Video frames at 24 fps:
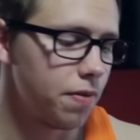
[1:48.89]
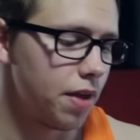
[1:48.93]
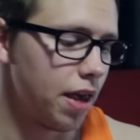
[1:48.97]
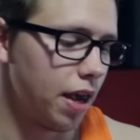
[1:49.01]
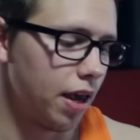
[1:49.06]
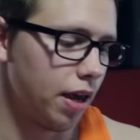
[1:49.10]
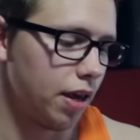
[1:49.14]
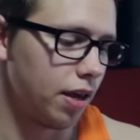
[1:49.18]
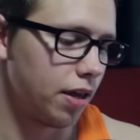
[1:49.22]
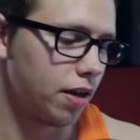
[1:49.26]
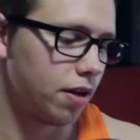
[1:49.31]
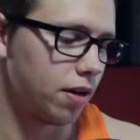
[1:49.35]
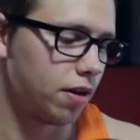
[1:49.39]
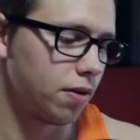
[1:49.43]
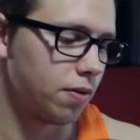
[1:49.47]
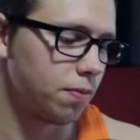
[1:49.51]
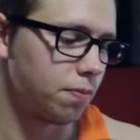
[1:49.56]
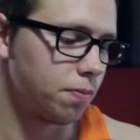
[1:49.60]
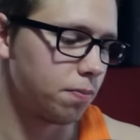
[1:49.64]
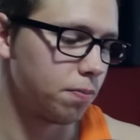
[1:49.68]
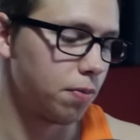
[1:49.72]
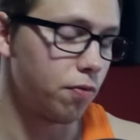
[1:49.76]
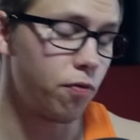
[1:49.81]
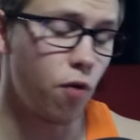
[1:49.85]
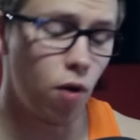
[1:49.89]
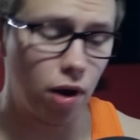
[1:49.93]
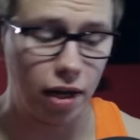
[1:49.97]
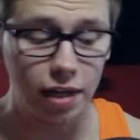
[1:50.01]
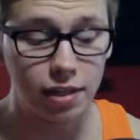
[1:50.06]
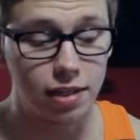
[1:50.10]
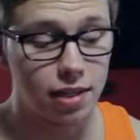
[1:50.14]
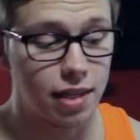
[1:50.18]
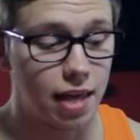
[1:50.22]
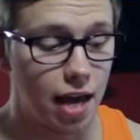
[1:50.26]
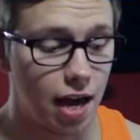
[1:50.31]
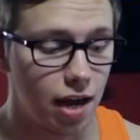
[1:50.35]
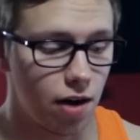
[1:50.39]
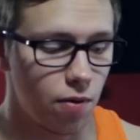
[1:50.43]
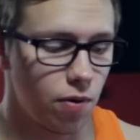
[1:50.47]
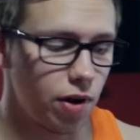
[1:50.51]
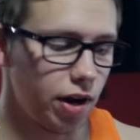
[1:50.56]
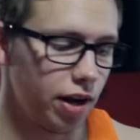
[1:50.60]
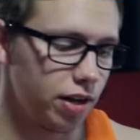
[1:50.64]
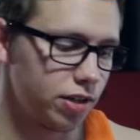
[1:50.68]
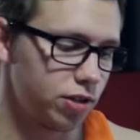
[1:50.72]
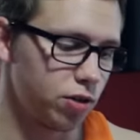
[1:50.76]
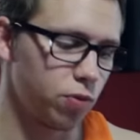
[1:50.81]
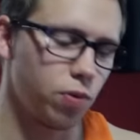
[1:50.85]
And before I get to that, I want
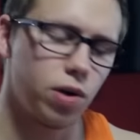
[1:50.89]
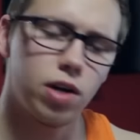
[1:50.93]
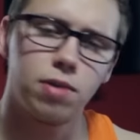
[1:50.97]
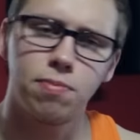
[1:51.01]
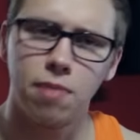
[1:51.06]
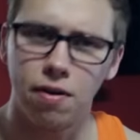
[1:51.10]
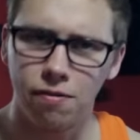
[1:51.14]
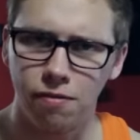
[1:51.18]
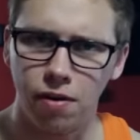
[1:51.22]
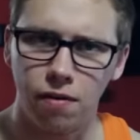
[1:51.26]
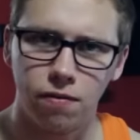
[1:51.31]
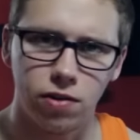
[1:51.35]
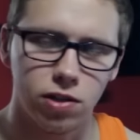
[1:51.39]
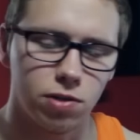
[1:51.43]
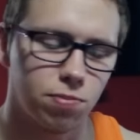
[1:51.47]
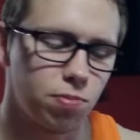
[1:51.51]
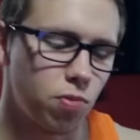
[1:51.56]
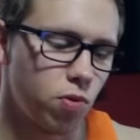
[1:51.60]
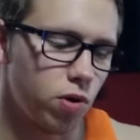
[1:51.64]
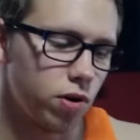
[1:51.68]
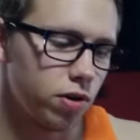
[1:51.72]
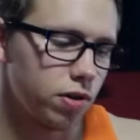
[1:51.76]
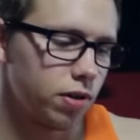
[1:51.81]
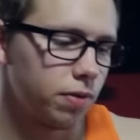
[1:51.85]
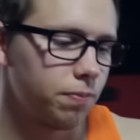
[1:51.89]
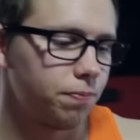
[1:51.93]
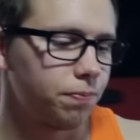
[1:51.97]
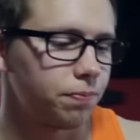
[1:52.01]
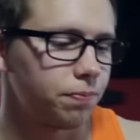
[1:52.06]
to answer what is my favorite sport.